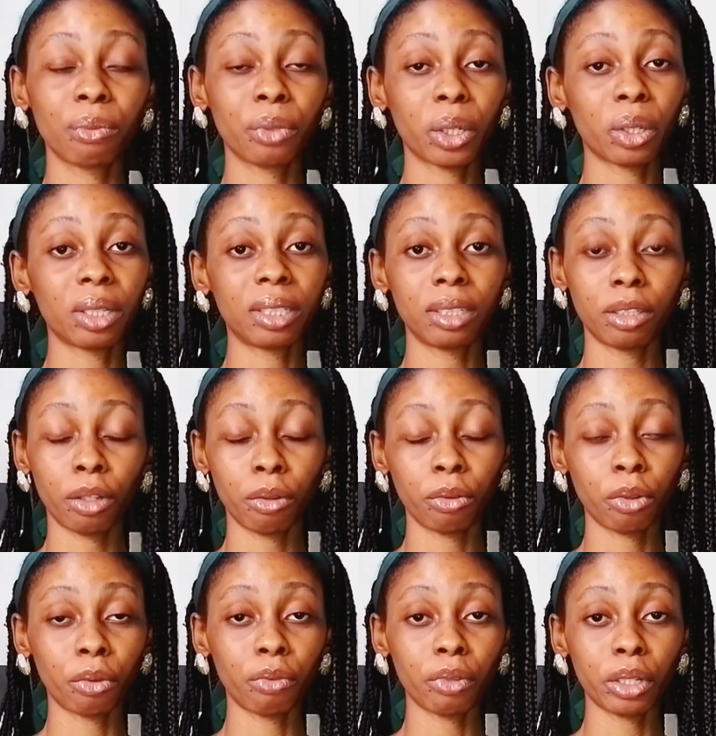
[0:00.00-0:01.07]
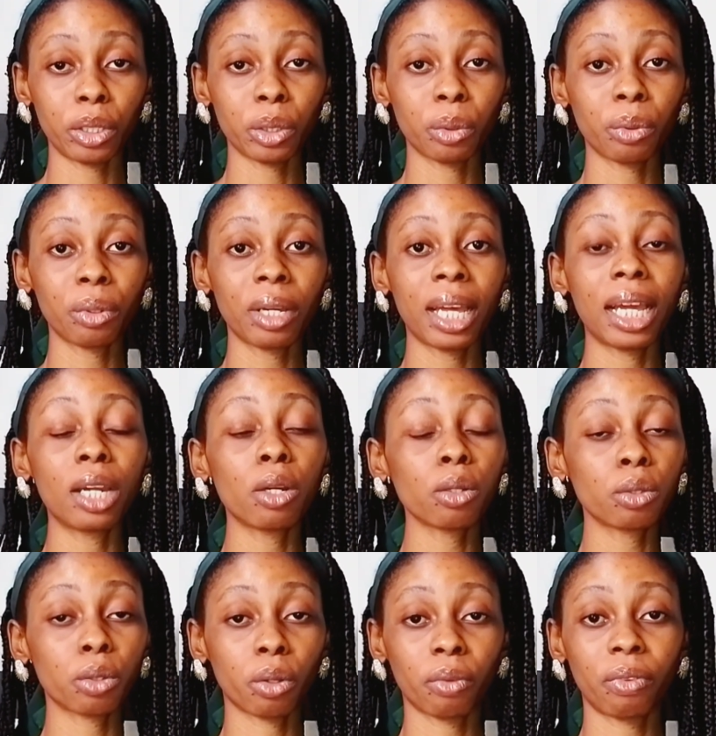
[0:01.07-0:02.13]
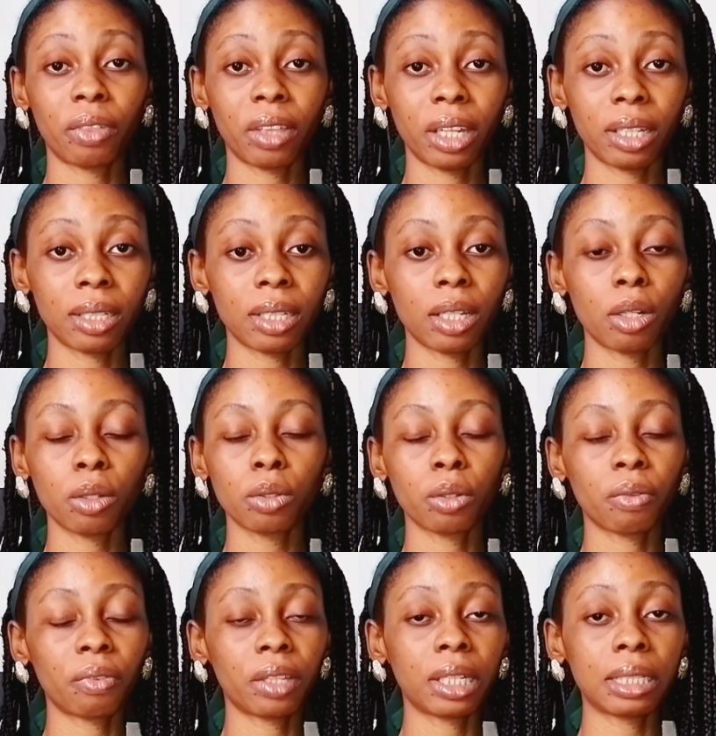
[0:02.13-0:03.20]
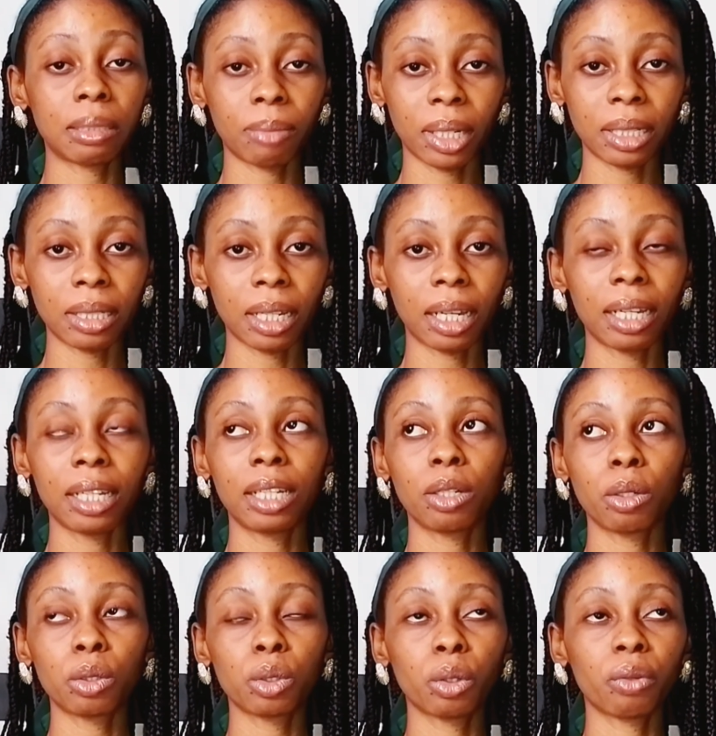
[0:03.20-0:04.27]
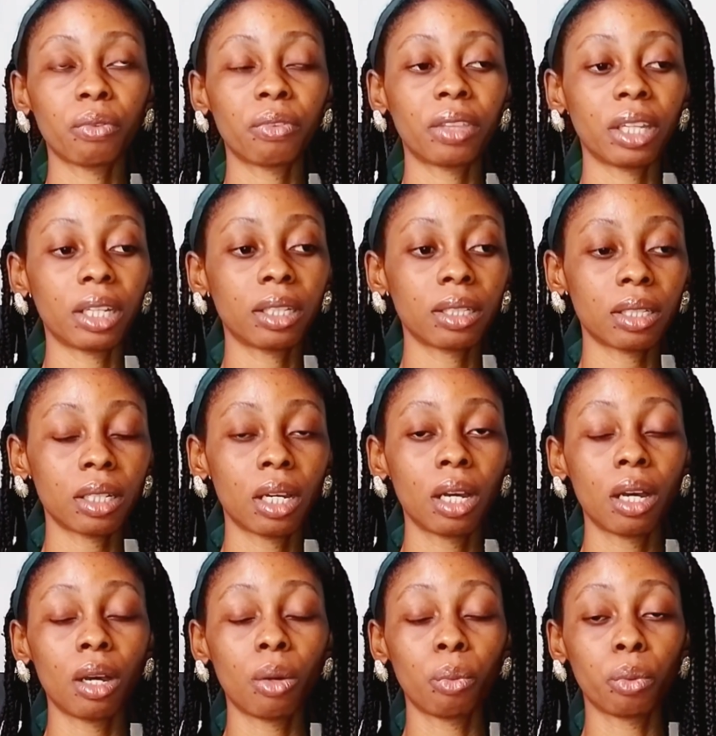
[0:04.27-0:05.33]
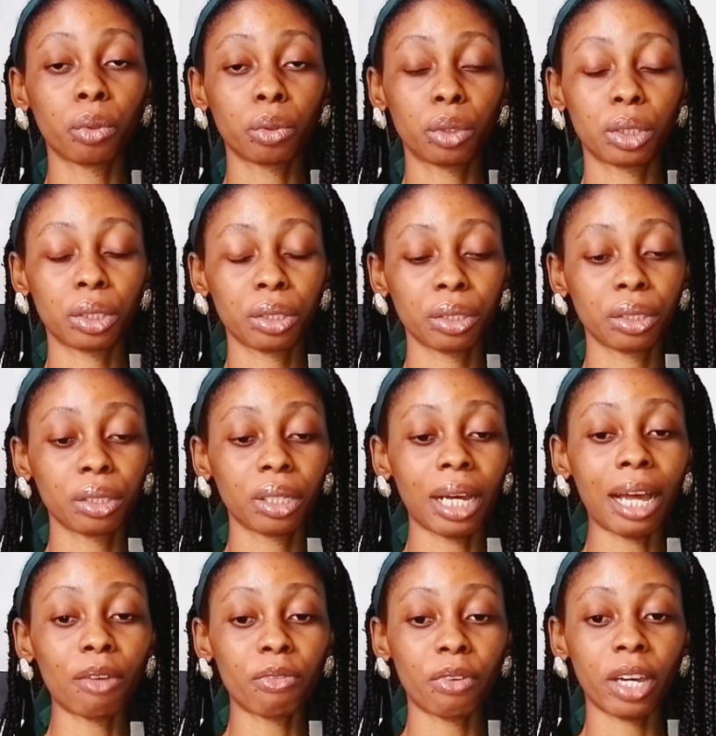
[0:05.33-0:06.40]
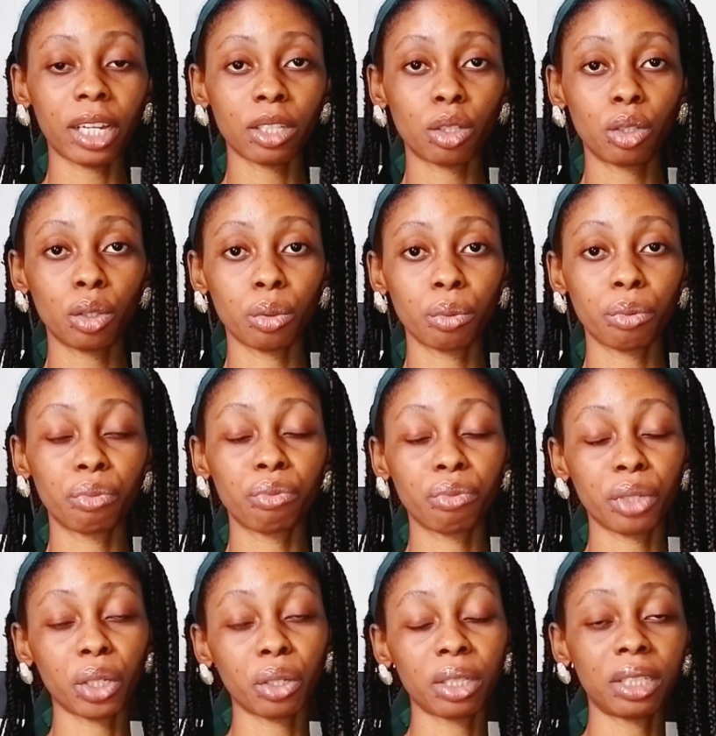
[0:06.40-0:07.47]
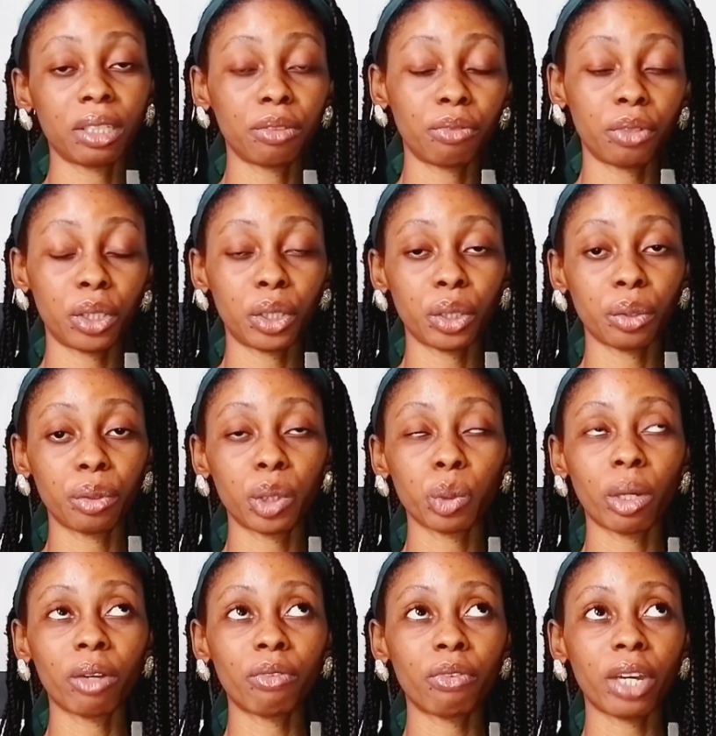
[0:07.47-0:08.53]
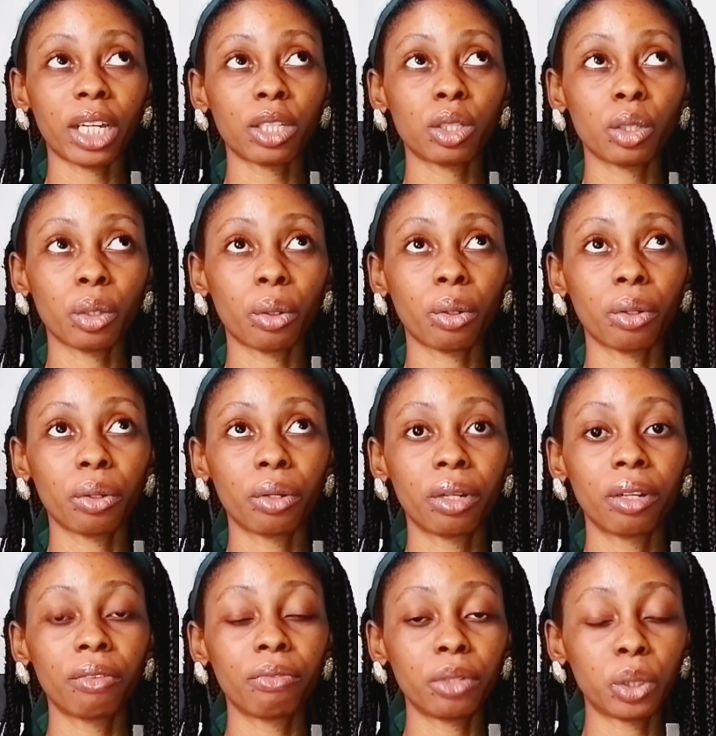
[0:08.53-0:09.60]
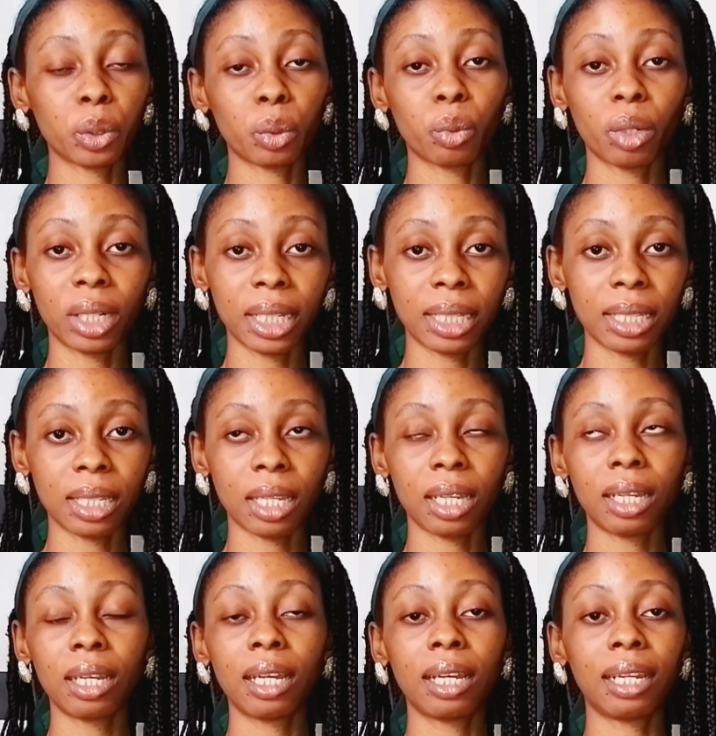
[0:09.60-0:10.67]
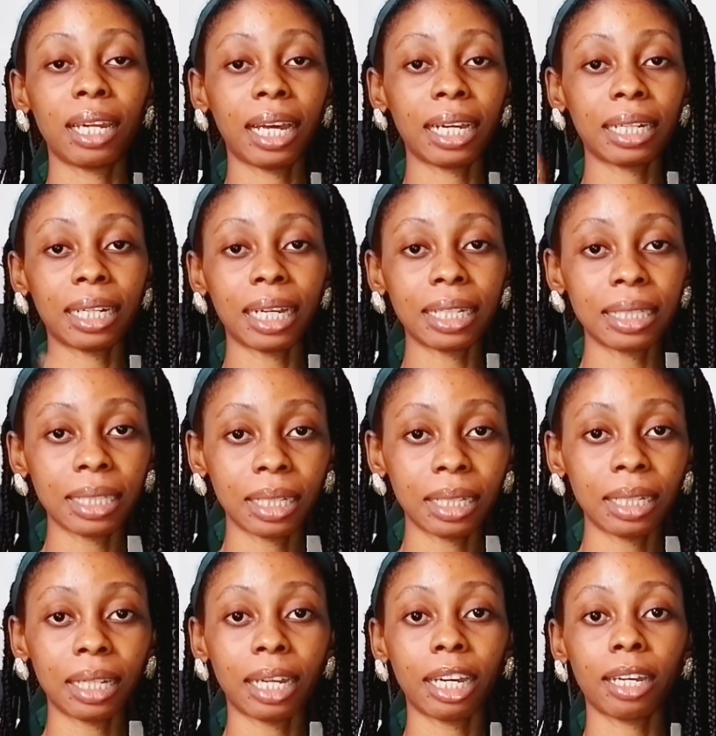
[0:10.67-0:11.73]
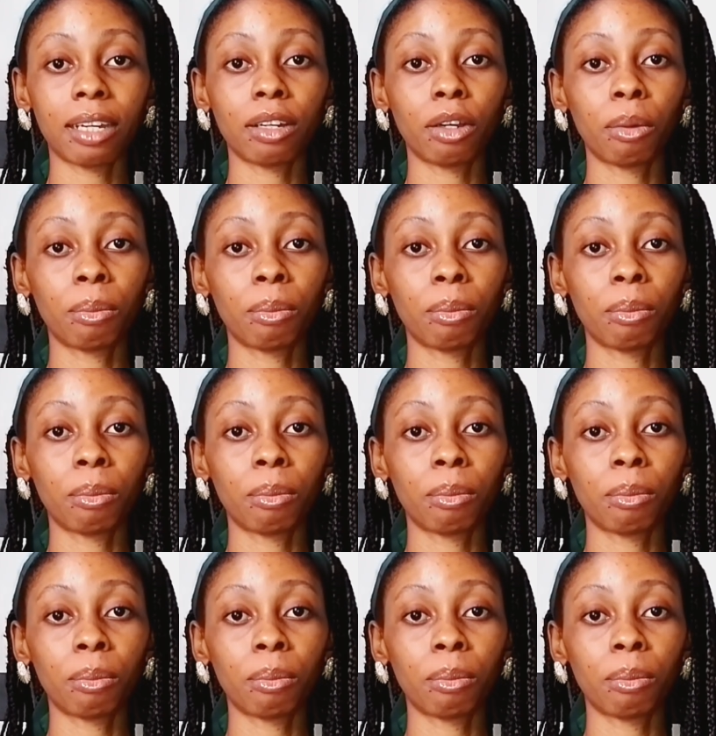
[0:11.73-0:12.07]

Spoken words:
recording your video? A lot of things matter. A lot of things would affect you recording video. It will affect your video quality, like lighting, like